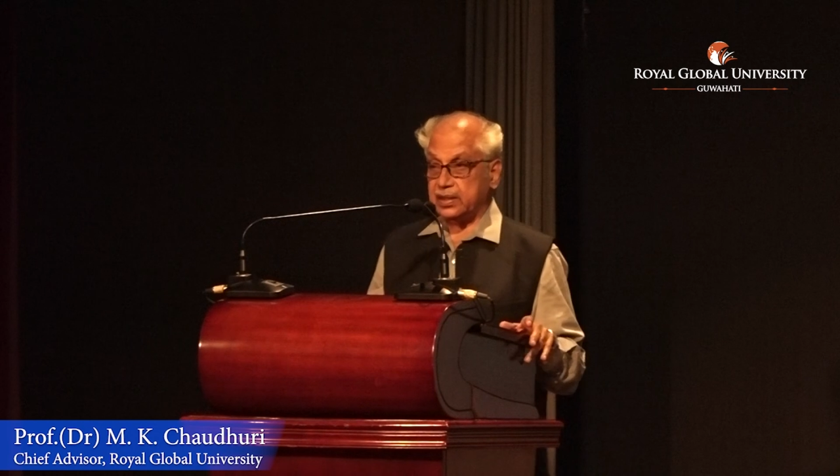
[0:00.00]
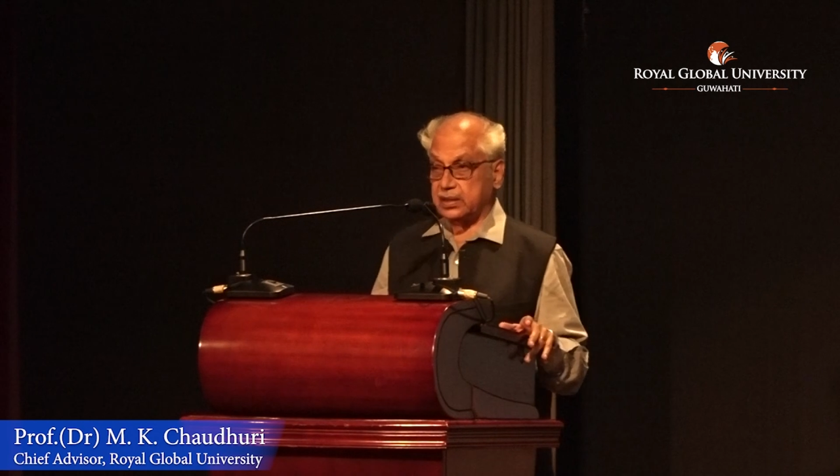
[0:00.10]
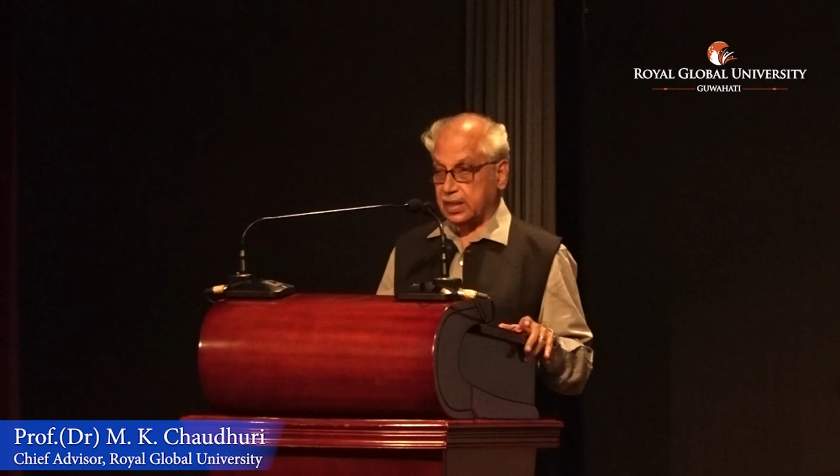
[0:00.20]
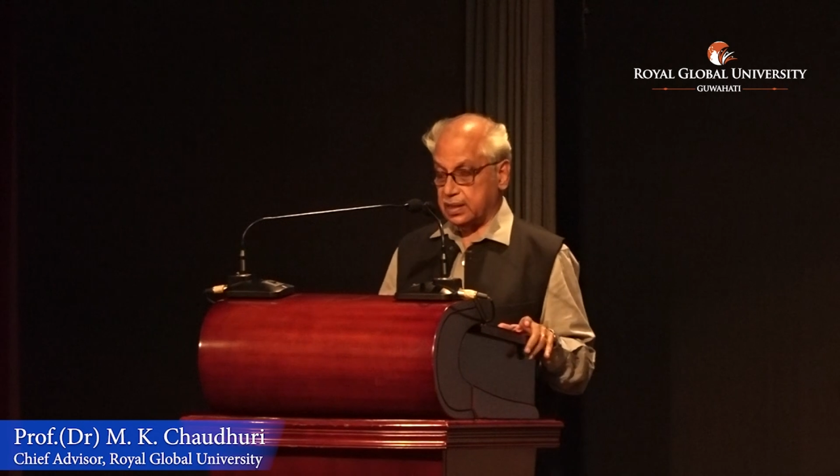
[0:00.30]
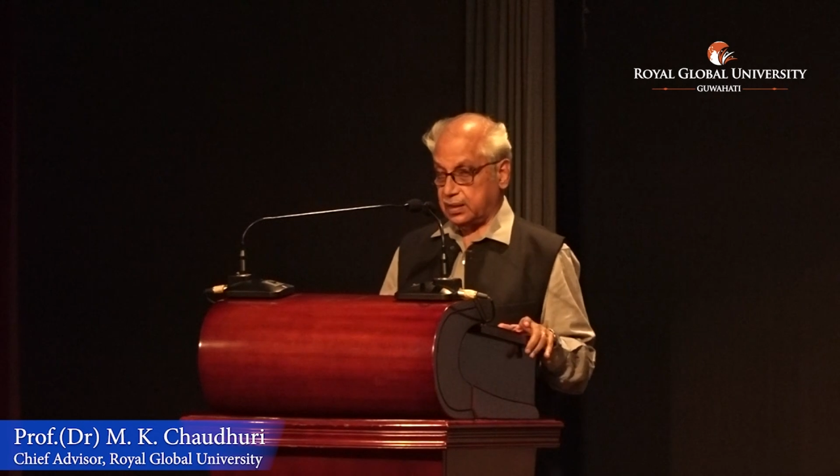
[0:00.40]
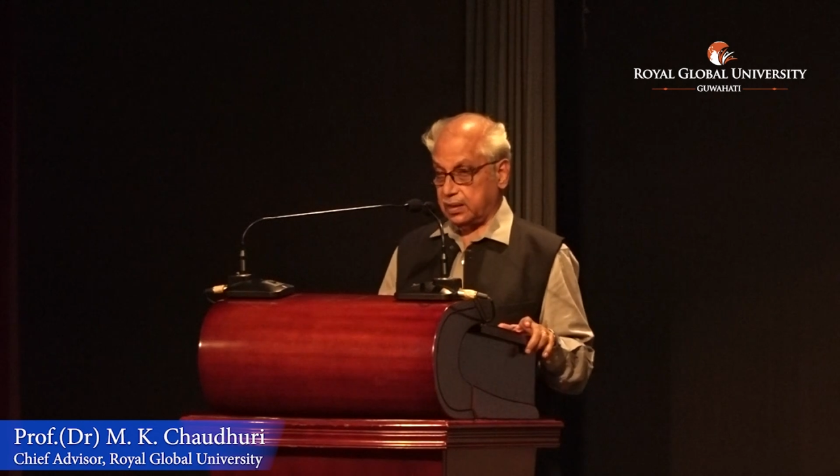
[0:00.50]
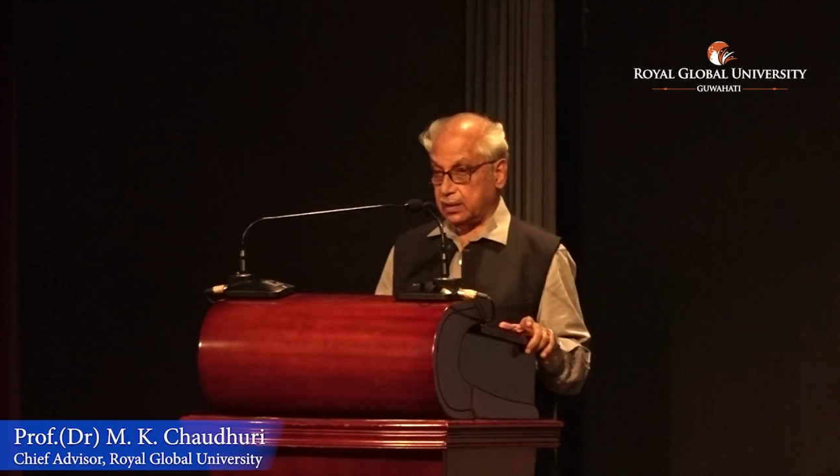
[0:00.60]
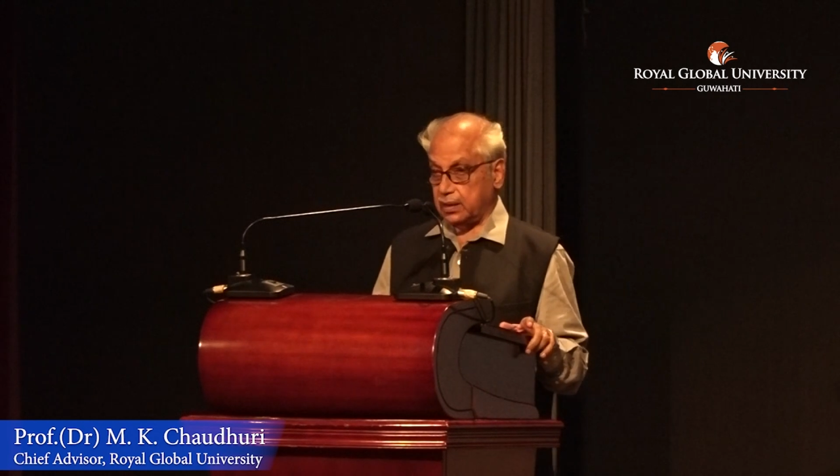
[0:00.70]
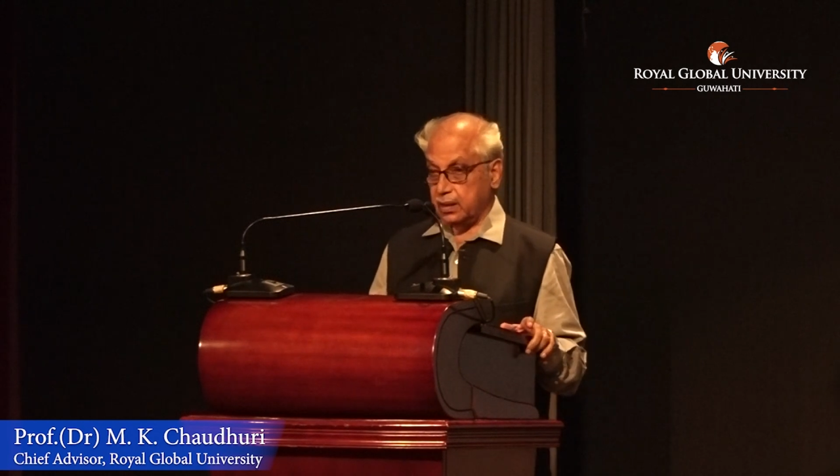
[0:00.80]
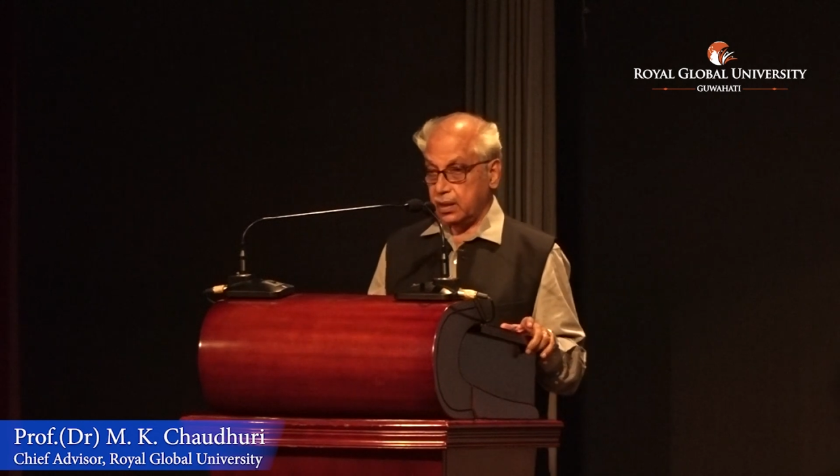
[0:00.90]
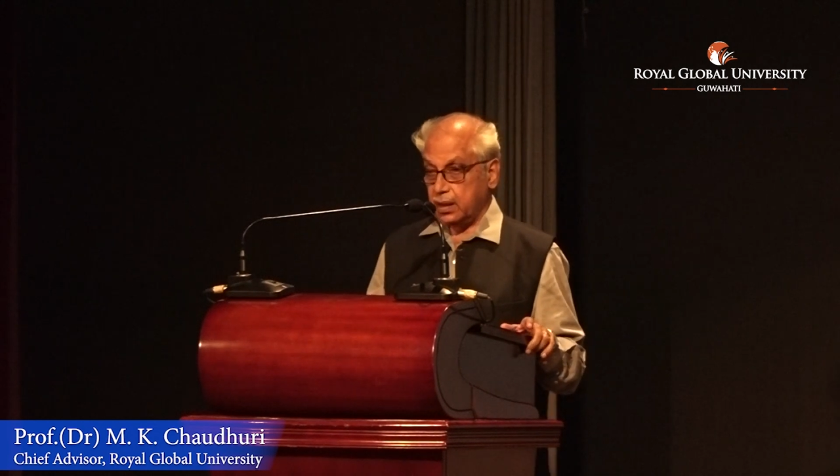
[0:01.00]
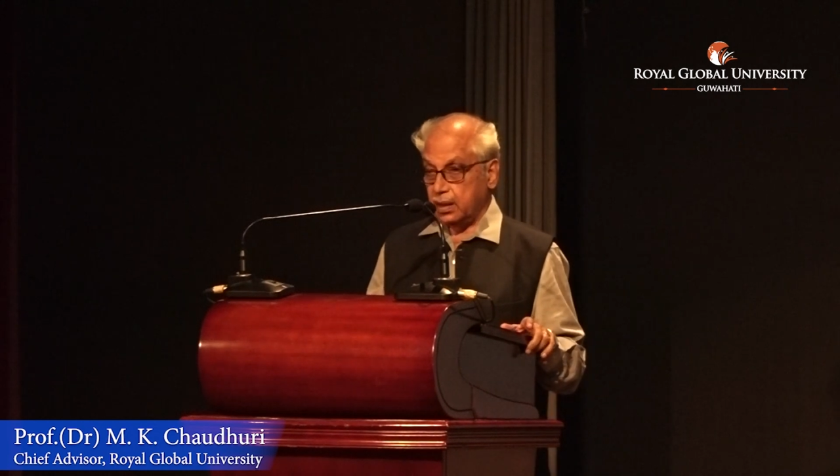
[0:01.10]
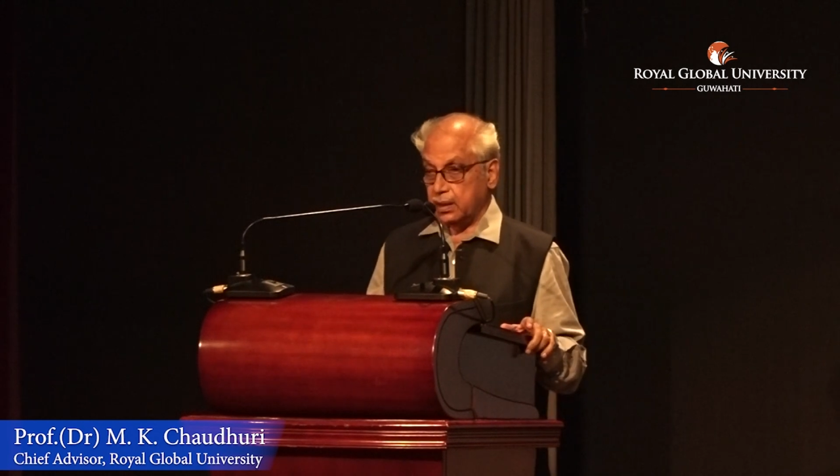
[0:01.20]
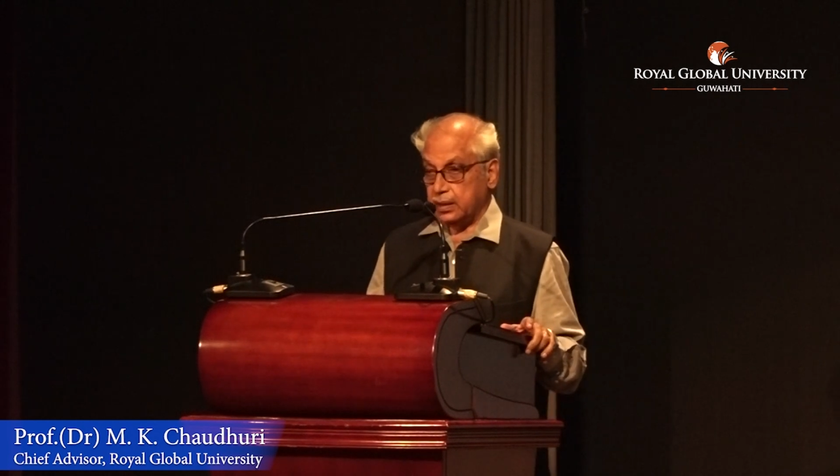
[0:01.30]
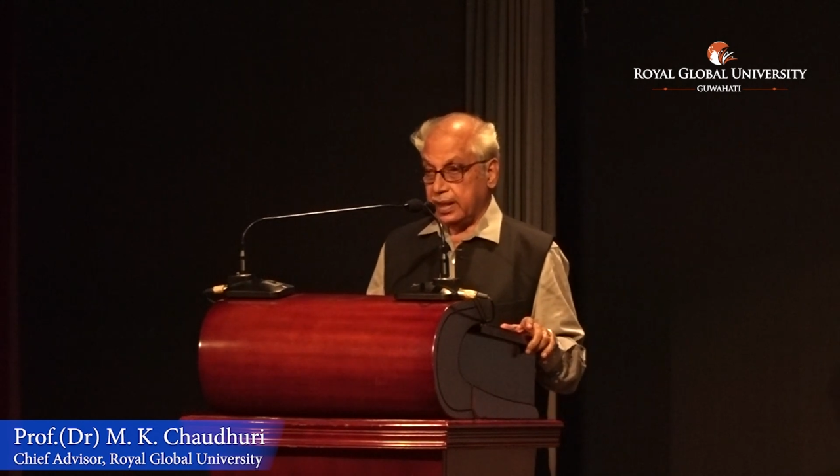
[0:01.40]
discussing
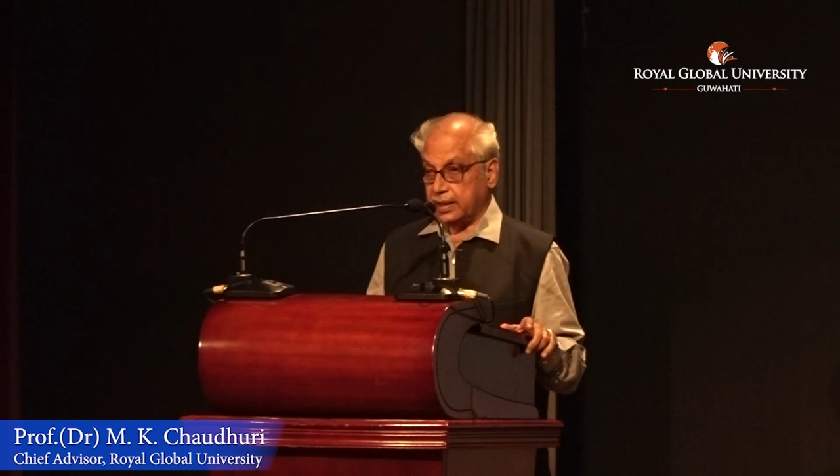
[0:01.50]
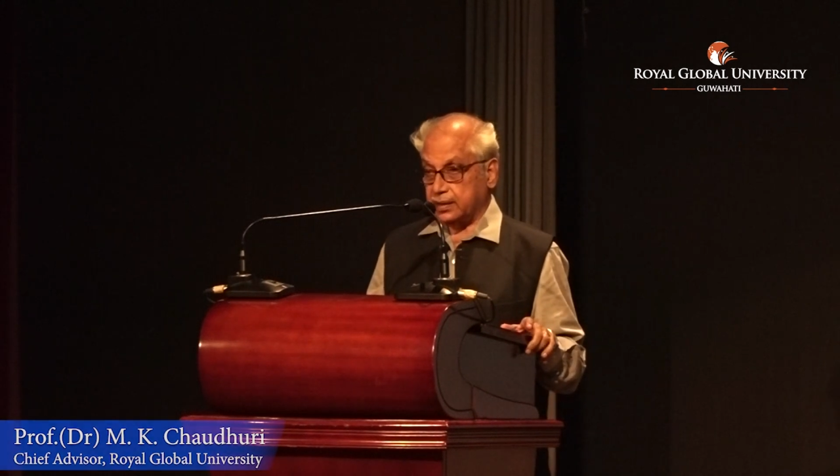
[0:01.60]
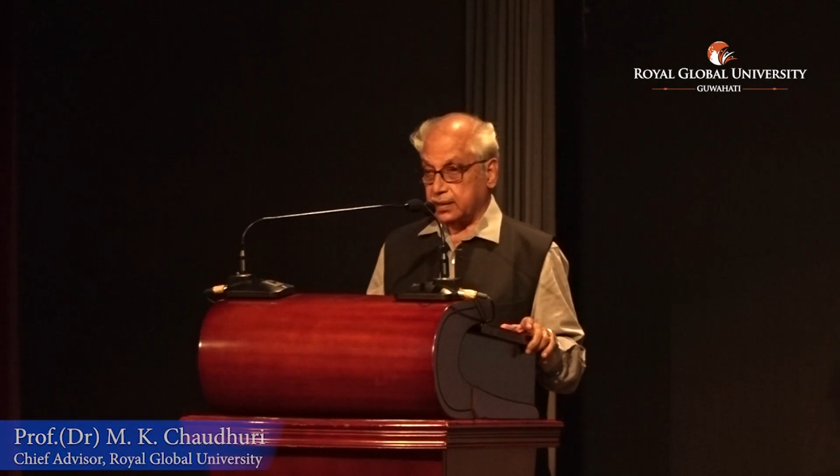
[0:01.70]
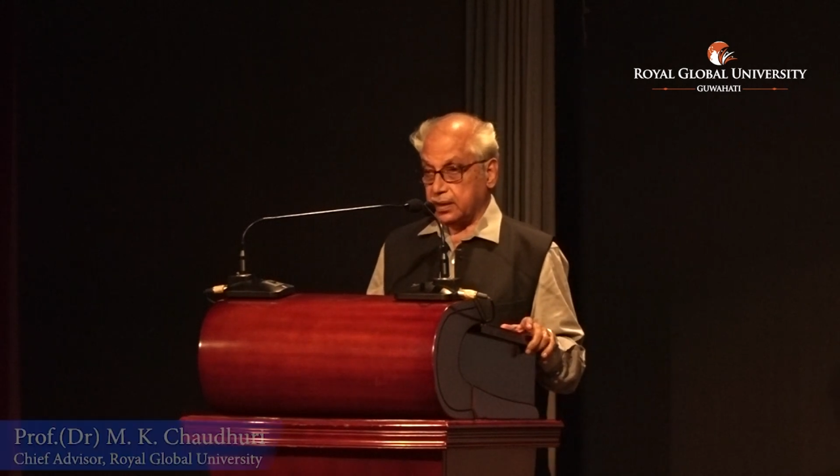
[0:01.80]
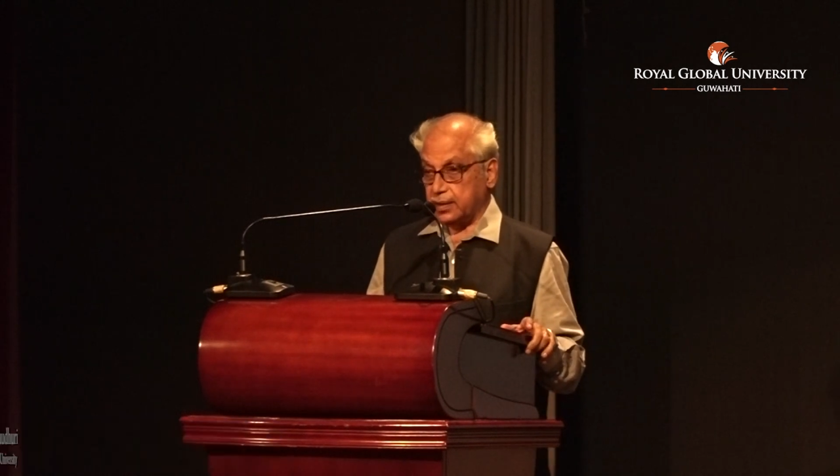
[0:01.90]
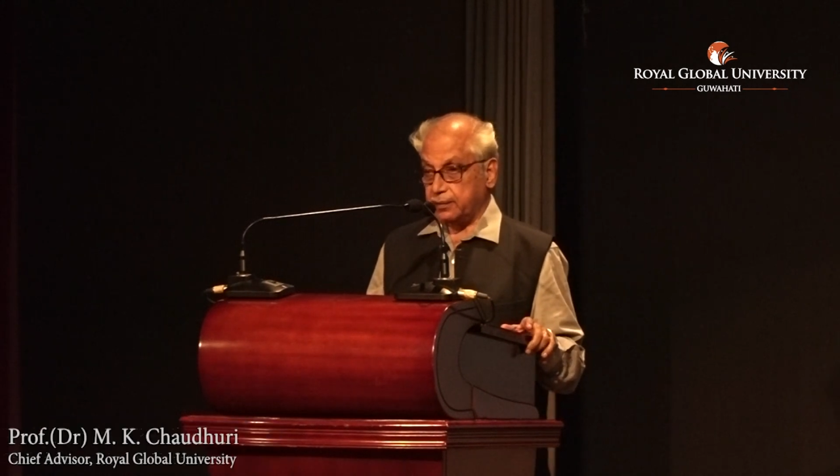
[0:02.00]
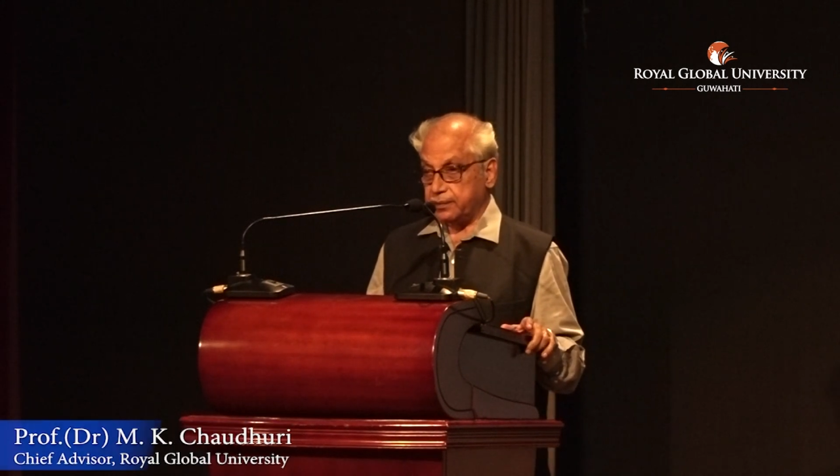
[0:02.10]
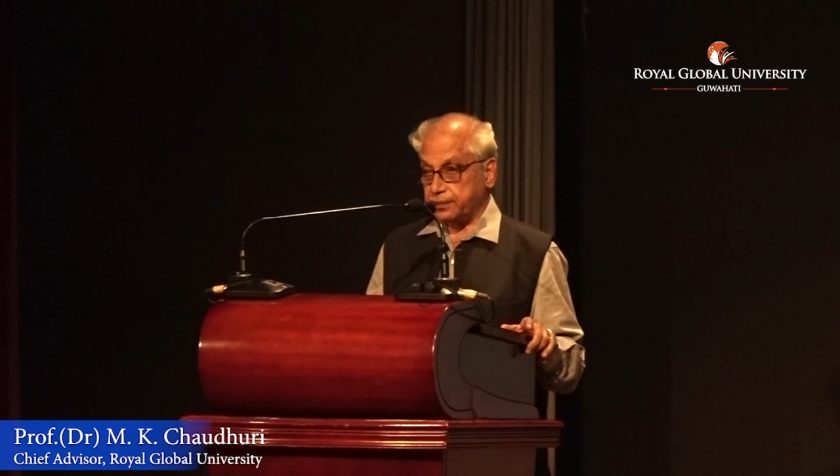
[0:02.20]
that uh,